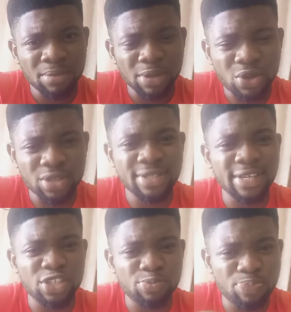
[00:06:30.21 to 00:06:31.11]
Because
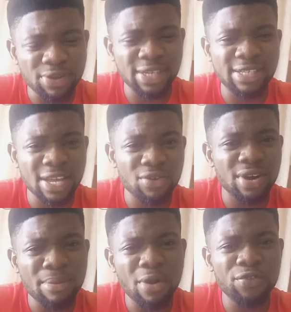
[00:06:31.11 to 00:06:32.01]
the spirit, the
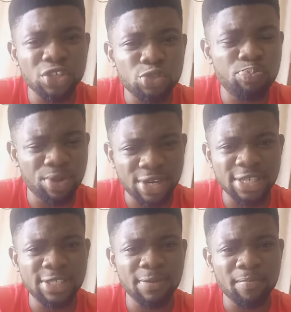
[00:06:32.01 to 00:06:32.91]
realm of the
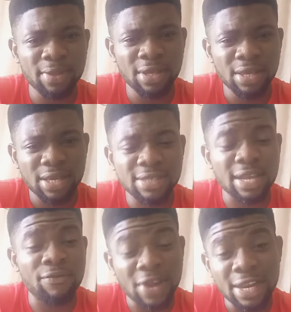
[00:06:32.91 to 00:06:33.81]
spirit
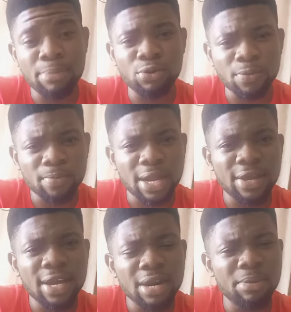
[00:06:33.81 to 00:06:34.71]
is available.
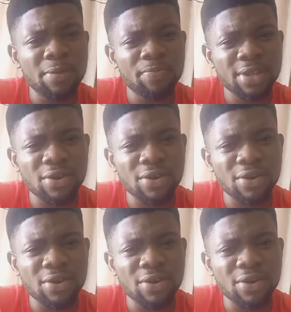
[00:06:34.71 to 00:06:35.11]
Are you hearing me?